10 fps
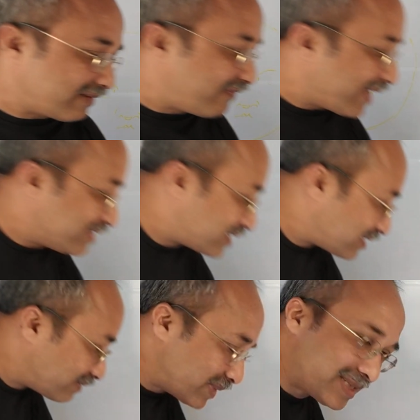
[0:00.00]
a face
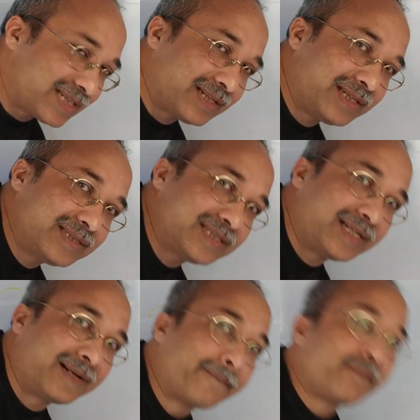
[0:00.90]
basically, isn't
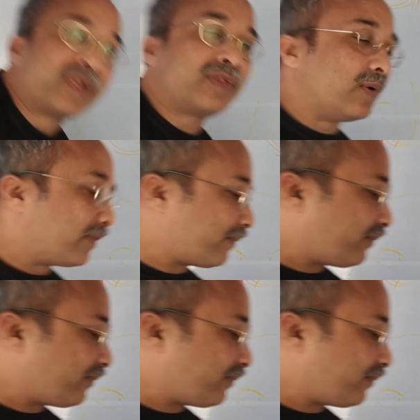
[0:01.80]
it? So